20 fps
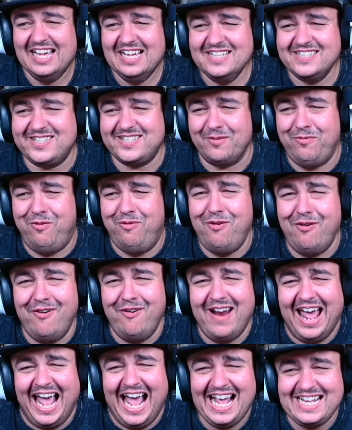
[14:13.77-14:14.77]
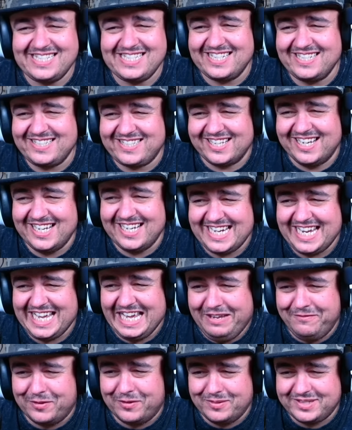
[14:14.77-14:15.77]
Some Resident
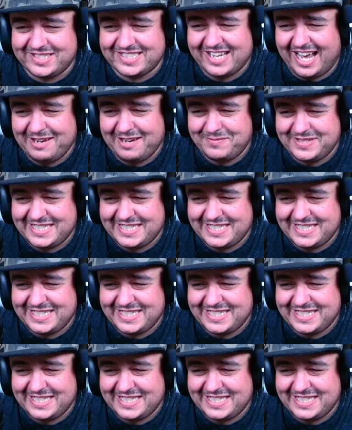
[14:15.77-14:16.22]
Evil type